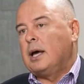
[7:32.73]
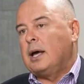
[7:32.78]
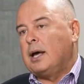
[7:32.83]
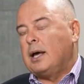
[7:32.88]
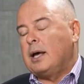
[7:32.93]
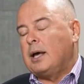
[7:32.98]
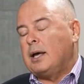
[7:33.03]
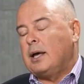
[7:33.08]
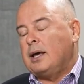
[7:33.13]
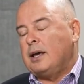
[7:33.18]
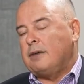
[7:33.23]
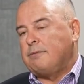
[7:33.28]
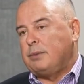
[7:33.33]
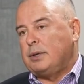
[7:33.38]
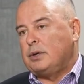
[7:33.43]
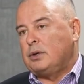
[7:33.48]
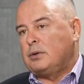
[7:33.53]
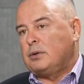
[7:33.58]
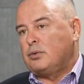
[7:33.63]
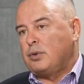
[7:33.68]
have
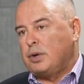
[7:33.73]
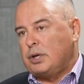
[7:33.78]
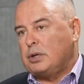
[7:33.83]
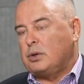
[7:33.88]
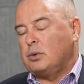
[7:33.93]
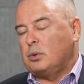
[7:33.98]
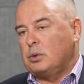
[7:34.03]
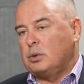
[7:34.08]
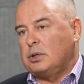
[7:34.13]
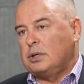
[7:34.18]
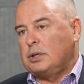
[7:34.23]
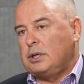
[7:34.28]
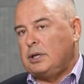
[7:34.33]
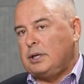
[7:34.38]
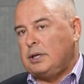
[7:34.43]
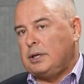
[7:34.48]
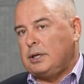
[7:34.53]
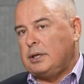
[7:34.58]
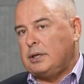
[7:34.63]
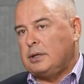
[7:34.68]
been critical
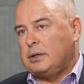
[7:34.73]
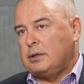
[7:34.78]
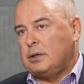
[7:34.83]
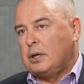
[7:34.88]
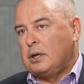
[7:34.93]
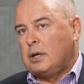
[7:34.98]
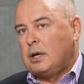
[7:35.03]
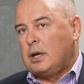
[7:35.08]
in